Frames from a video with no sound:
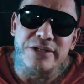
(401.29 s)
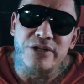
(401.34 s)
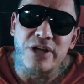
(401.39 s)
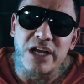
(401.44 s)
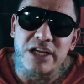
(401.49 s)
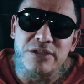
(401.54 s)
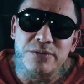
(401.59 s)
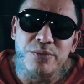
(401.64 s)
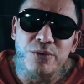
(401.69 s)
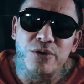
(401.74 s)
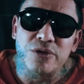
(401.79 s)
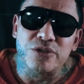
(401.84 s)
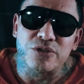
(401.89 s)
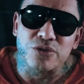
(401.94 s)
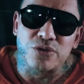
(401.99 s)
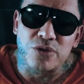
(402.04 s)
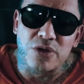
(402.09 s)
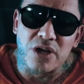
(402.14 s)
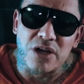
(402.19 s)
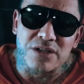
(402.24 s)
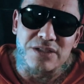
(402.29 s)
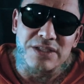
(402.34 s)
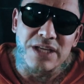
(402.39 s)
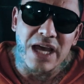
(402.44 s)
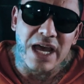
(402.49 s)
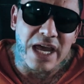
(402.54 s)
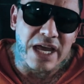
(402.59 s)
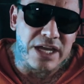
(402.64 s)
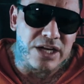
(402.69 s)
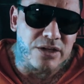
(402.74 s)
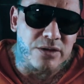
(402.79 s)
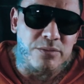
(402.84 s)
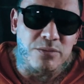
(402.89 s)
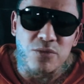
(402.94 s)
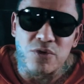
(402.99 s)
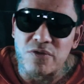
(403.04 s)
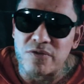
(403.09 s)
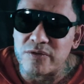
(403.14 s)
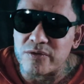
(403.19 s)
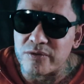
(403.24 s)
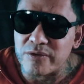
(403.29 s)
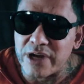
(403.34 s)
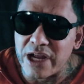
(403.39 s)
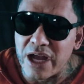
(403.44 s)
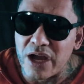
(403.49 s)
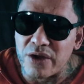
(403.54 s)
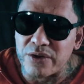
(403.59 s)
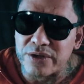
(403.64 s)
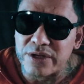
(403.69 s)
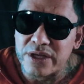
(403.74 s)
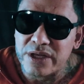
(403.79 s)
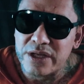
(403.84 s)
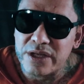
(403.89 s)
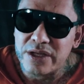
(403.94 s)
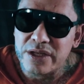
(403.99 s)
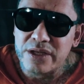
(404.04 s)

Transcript: transport drugs, hide them, move around,